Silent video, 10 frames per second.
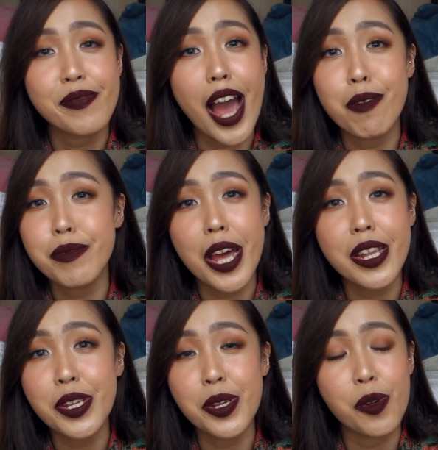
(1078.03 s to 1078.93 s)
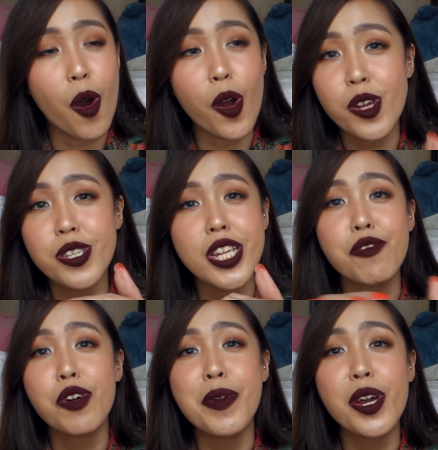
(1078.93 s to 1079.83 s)
I'm telling you, all your
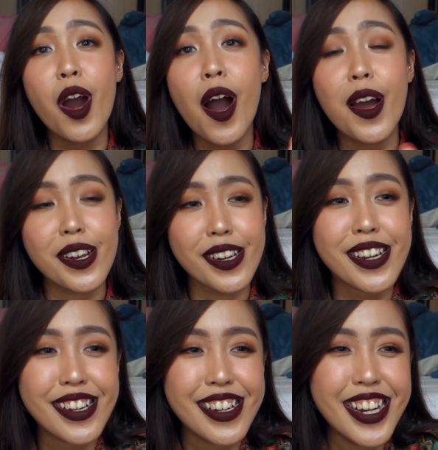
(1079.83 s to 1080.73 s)
stuff will be gone.